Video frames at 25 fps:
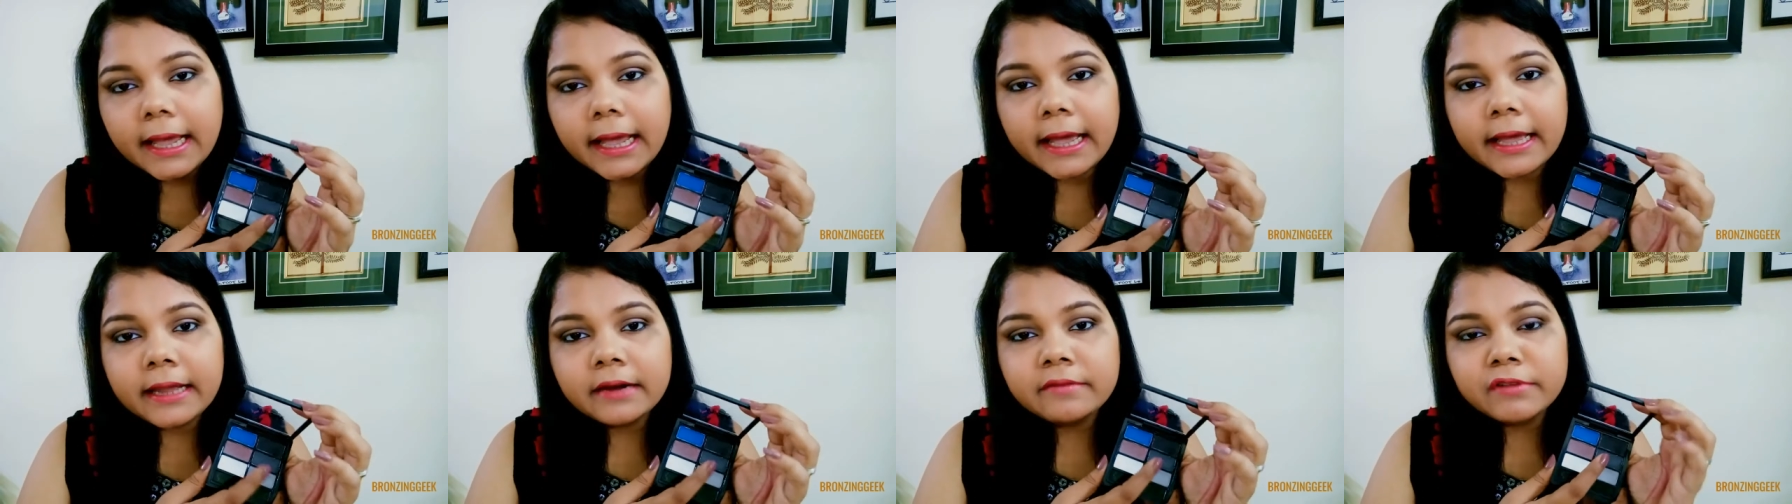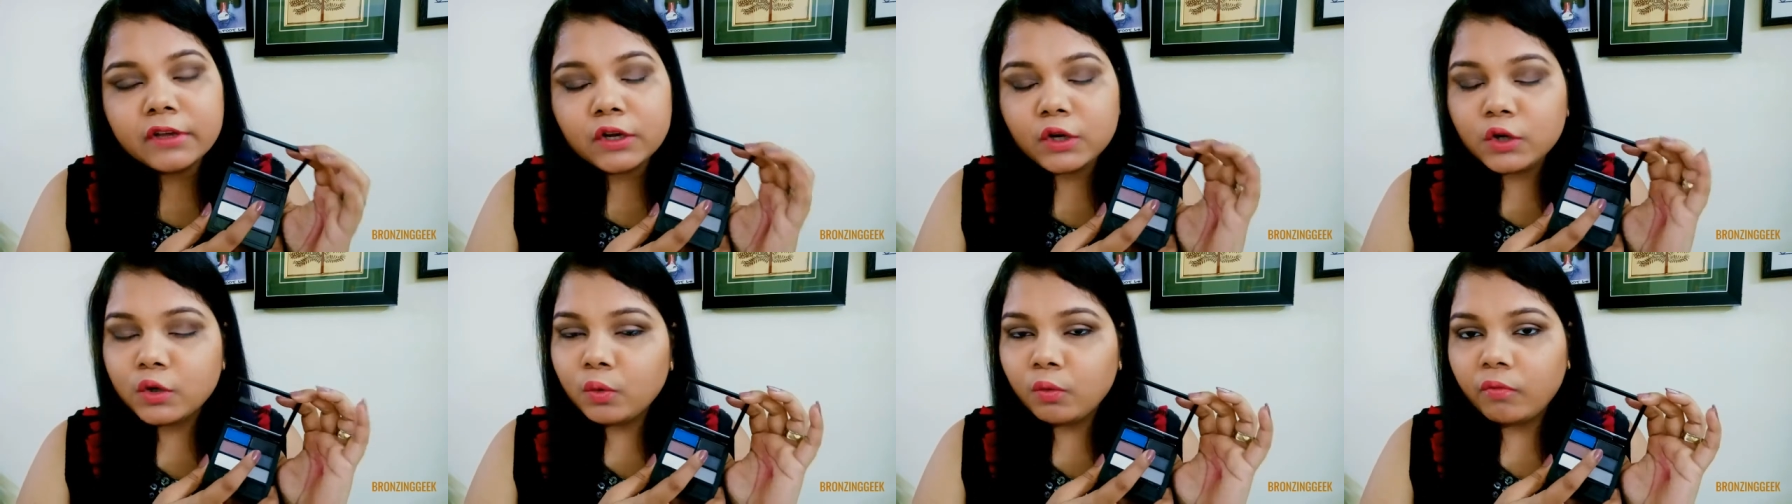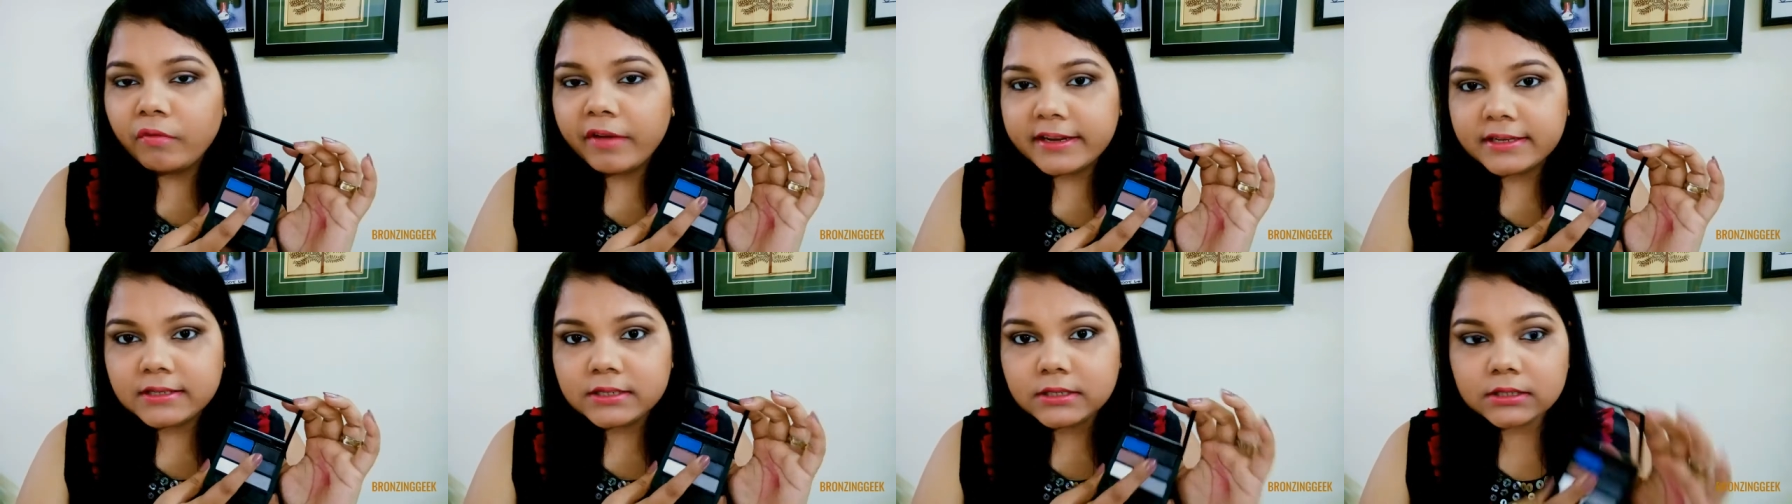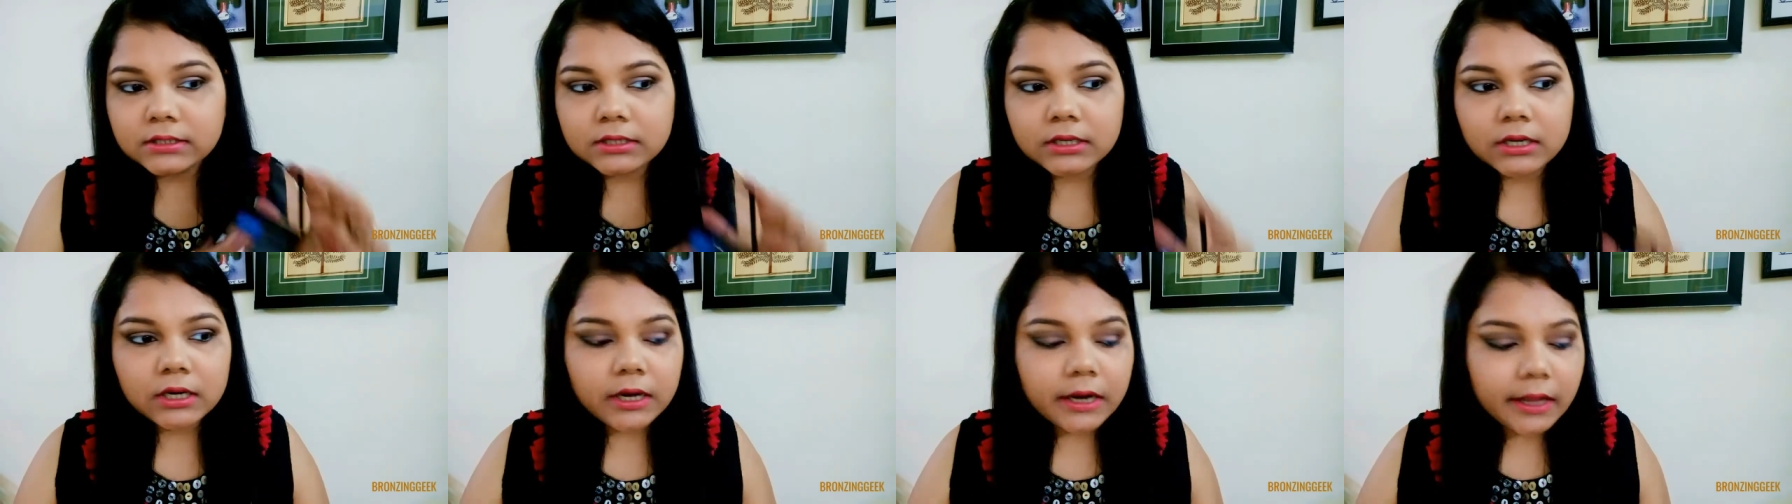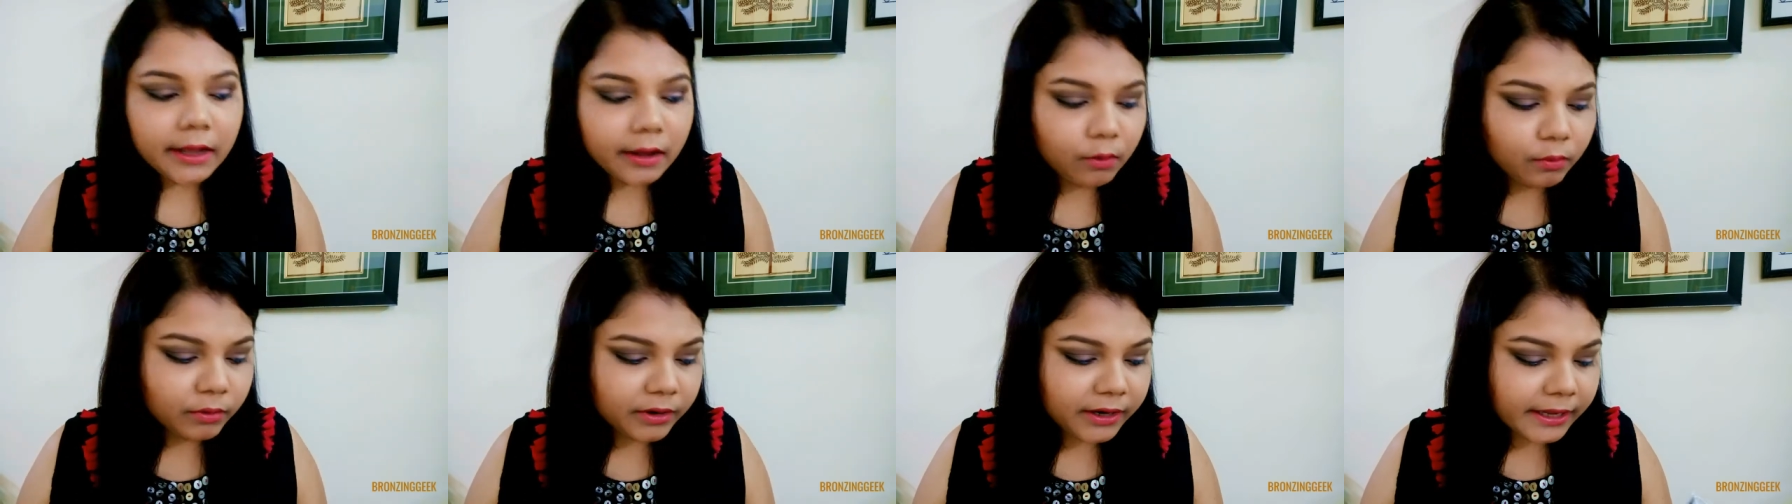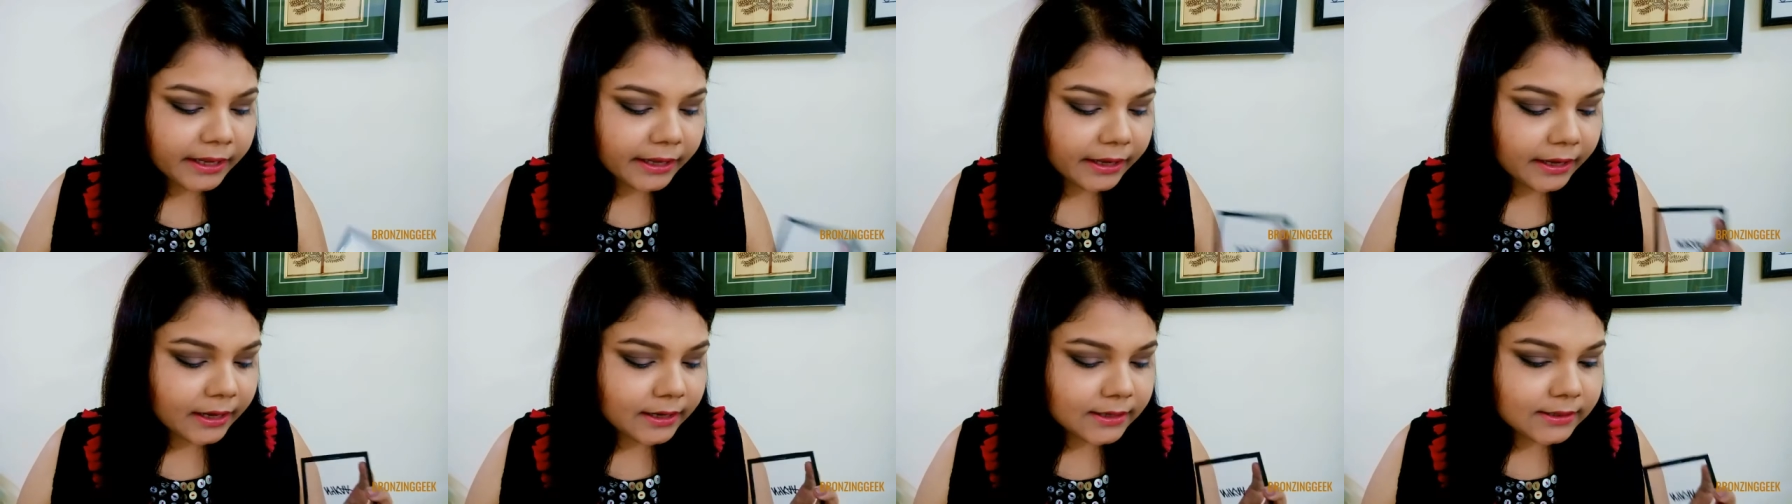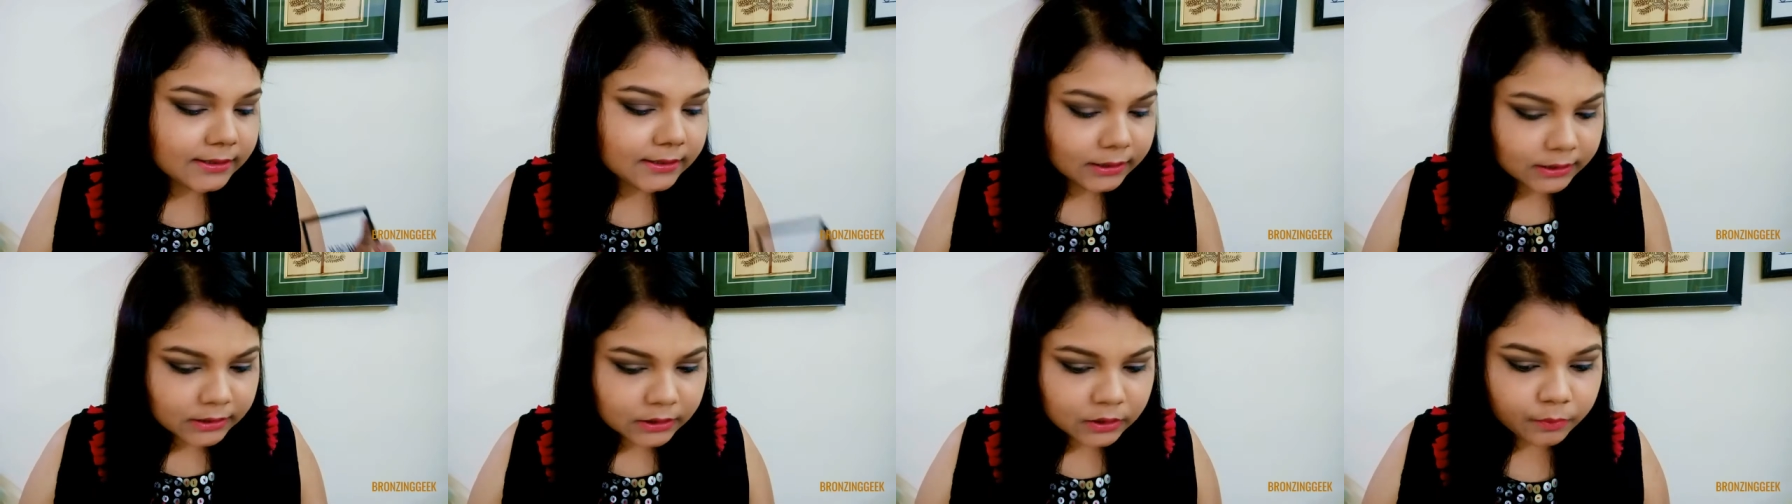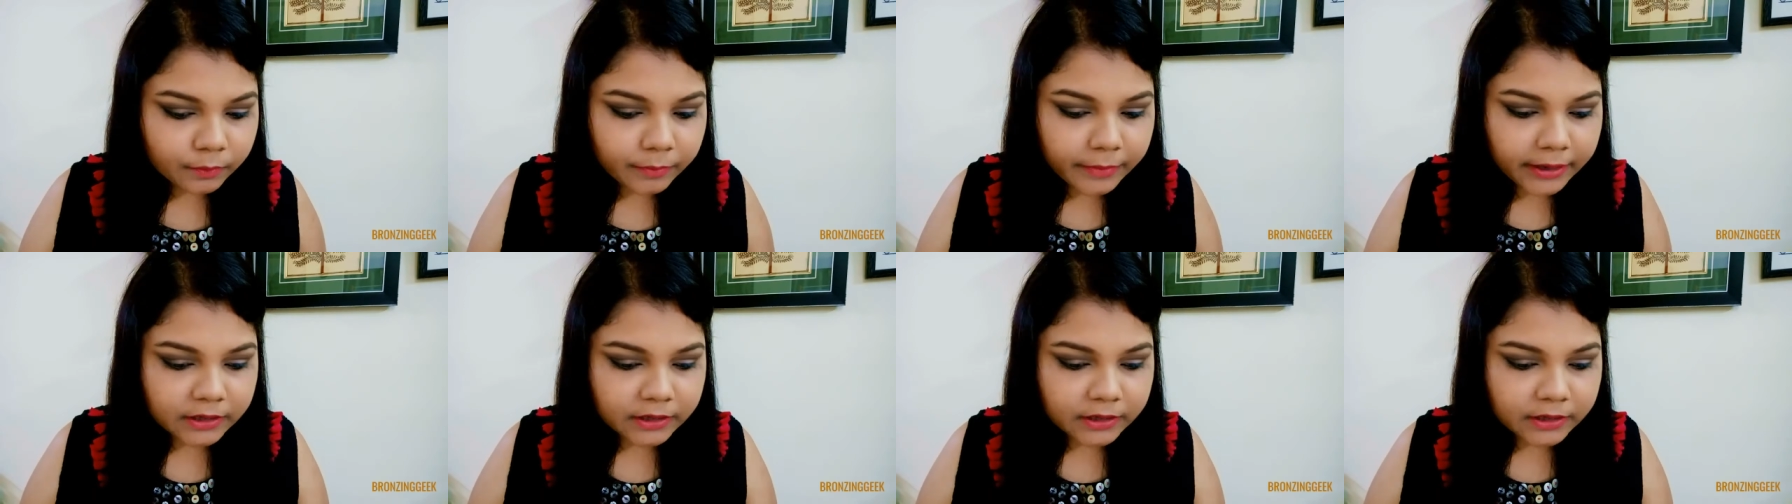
and we're going to wet it. Now, Nykaa didn't